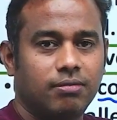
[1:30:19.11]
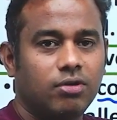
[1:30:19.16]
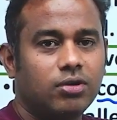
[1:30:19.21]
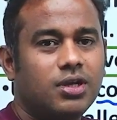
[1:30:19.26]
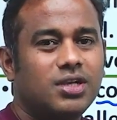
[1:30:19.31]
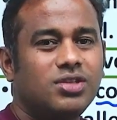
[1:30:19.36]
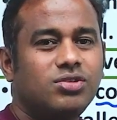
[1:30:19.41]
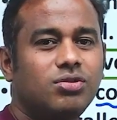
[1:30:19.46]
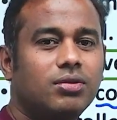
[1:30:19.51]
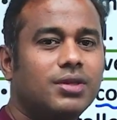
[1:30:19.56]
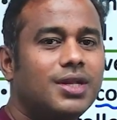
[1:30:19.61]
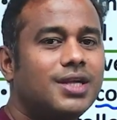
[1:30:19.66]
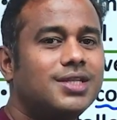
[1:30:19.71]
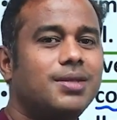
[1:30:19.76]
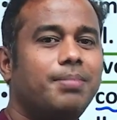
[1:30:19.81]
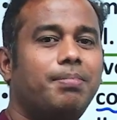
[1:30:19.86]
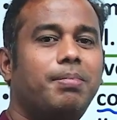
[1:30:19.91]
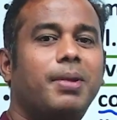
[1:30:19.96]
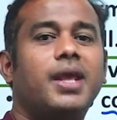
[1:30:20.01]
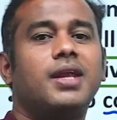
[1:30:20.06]
Okay, so that's a
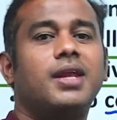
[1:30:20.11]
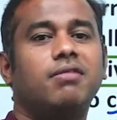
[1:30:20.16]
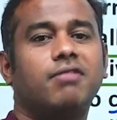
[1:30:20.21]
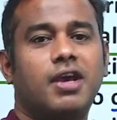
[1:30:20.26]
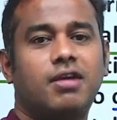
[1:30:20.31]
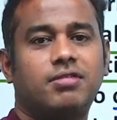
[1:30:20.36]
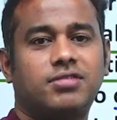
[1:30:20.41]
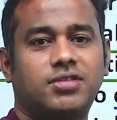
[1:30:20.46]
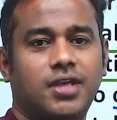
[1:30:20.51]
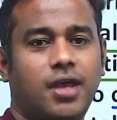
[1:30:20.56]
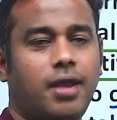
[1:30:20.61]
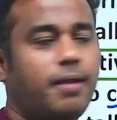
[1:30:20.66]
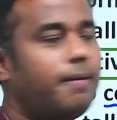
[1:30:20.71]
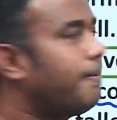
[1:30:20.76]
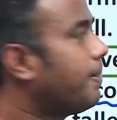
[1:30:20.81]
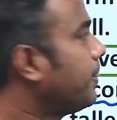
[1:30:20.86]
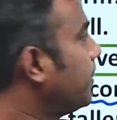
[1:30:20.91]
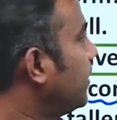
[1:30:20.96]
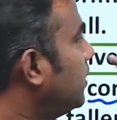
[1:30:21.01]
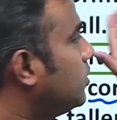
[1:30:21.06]
plain way of saying,
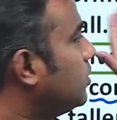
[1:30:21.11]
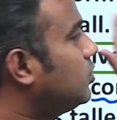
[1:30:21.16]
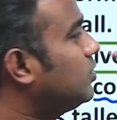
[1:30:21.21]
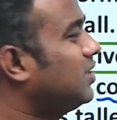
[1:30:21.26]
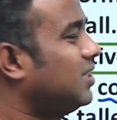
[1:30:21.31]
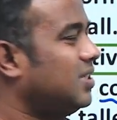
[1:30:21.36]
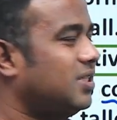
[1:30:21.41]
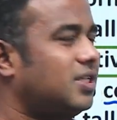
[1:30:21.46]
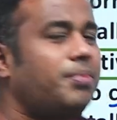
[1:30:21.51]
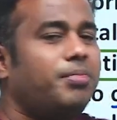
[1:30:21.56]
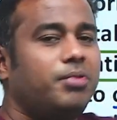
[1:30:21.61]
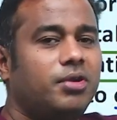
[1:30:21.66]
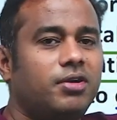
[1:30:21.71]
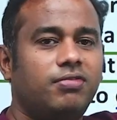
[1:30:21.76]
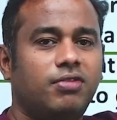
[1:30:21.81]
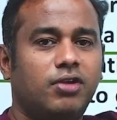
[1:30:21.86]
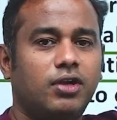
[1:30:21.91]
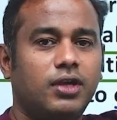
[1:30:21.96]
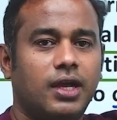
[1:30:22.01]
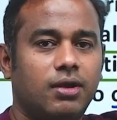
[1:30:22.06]
so she is a
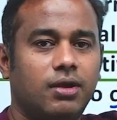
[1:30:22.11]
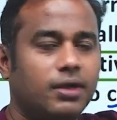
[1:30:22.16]
beautiful girl.